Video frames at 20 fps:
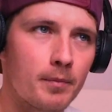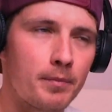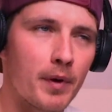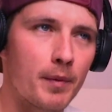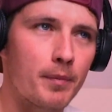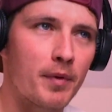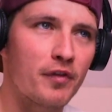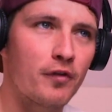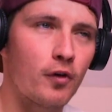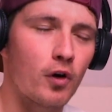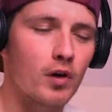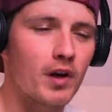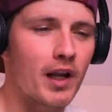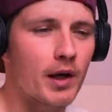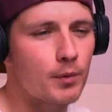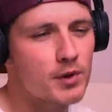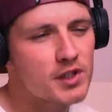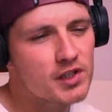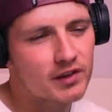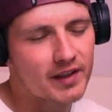But before,
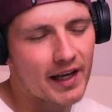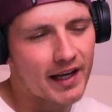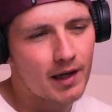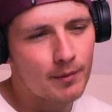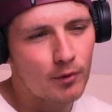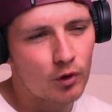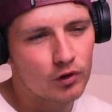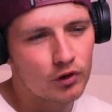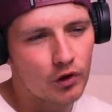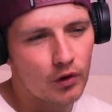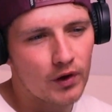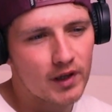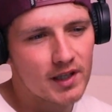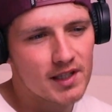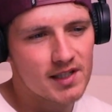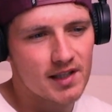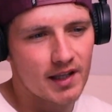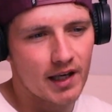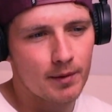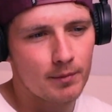like, was Dynamo doing
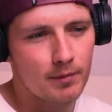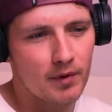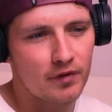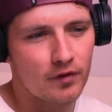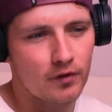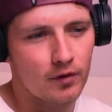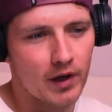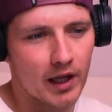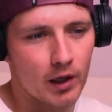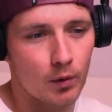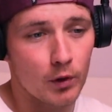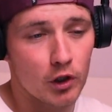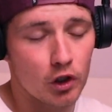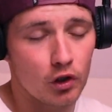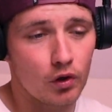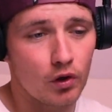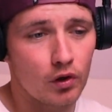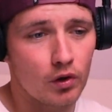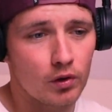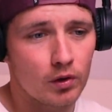his thing before, like, when
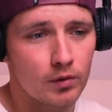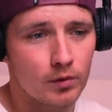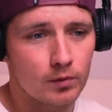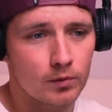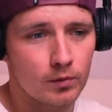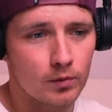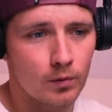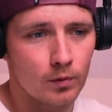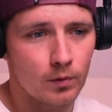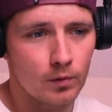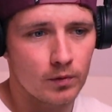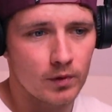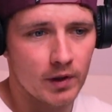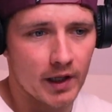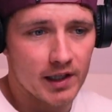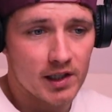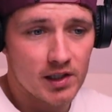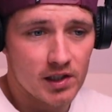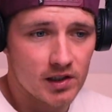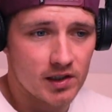you
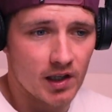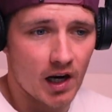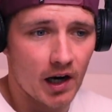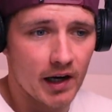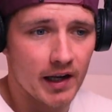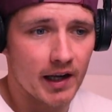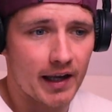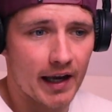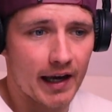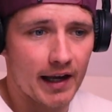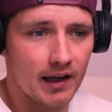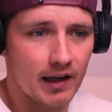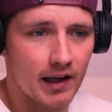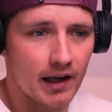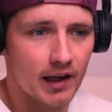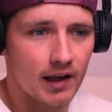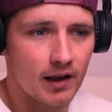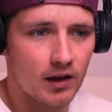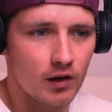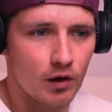like started getting
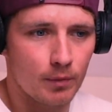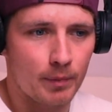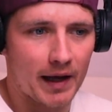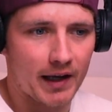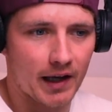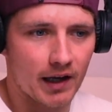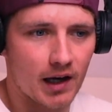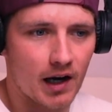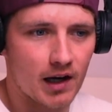like your pack of